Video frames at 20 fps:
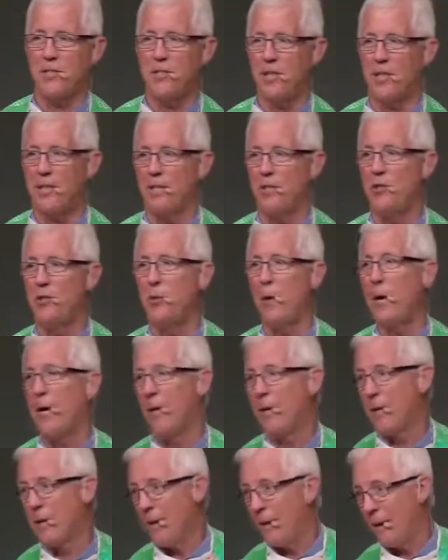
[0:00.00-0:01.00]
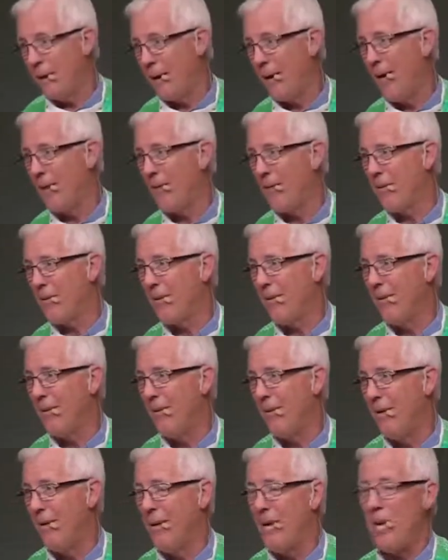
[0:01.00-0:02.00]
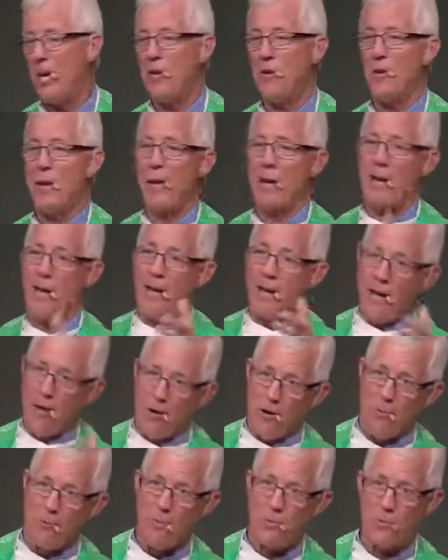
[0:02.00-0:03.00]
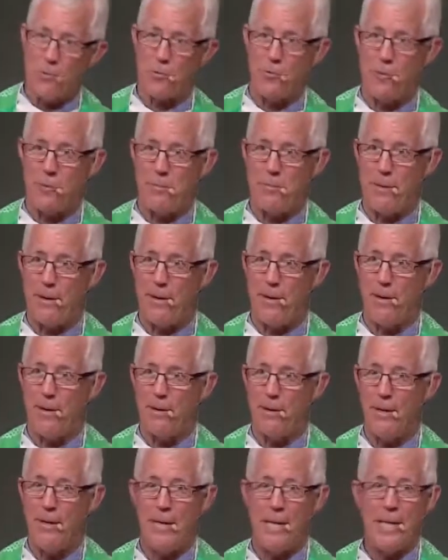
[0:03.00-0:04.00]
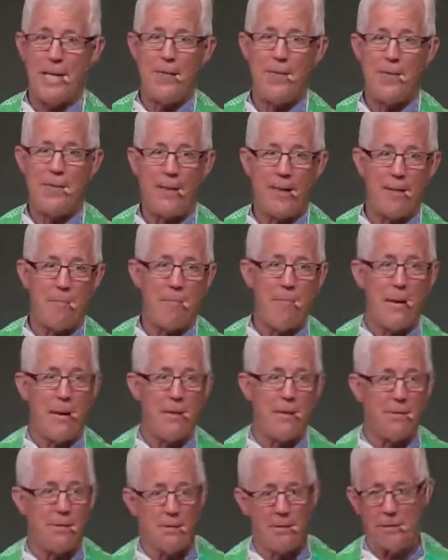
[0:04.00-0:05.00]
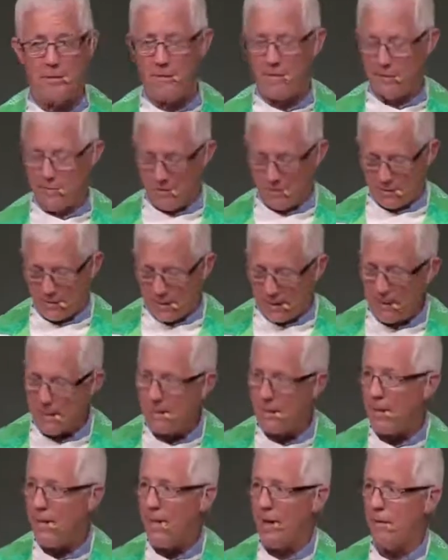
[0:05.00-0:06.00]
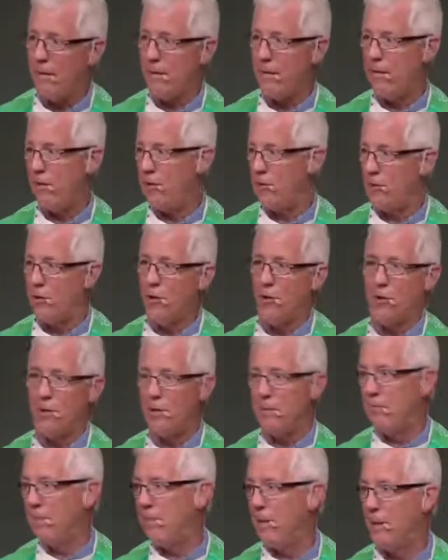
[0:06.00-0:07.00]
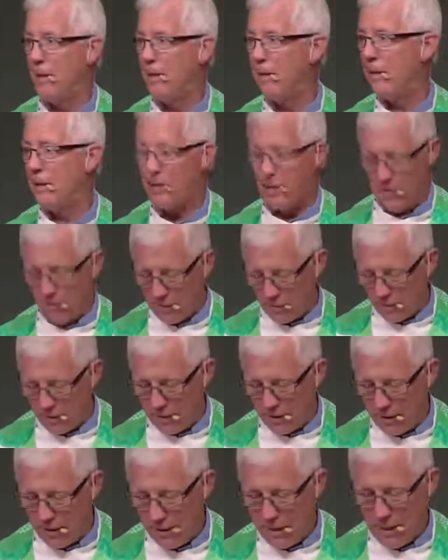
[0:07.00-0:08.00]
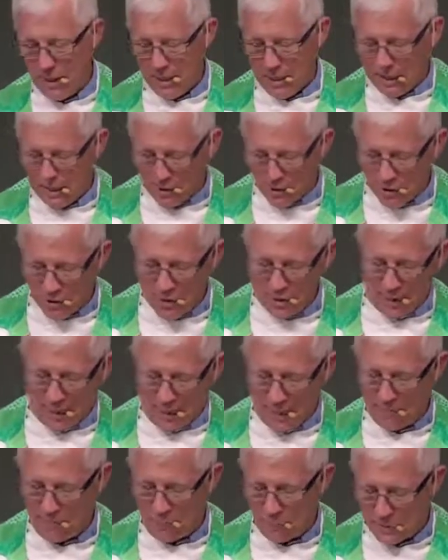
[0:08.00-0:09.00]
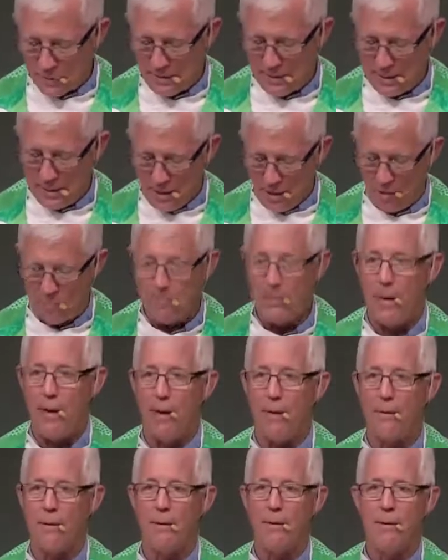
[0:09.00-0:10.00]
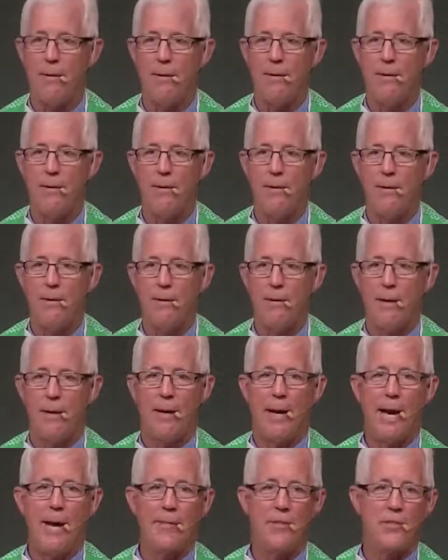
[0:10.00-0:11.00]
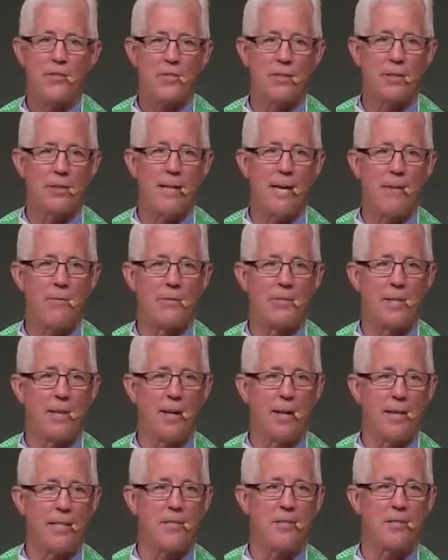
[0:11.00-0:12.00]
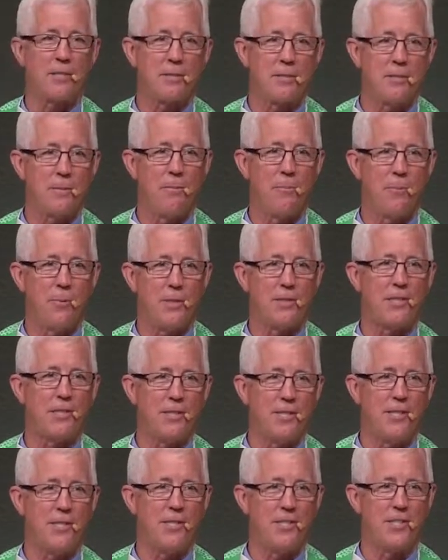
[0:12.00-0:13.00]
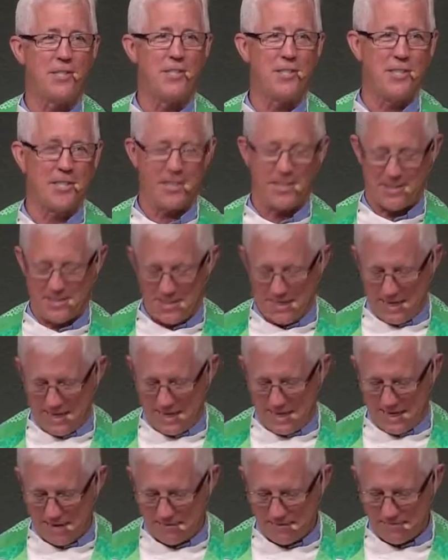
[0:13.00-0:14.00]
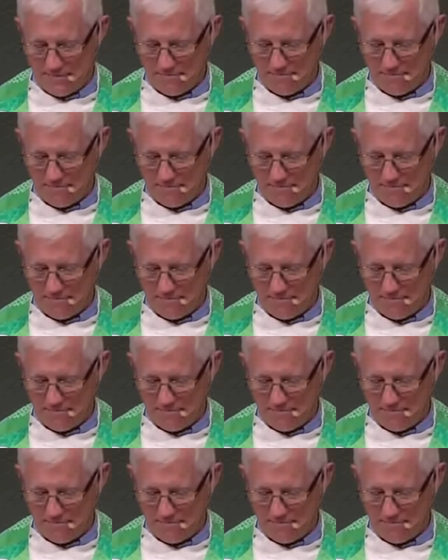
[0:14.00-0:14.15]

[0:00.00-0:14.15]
ticket, you had to get out and you had to help with the repair. Even if that meant, you know, getting down in dirt and mud, getting all dirty, your job was to help out. And obviously that was a less prestigious ticket to have.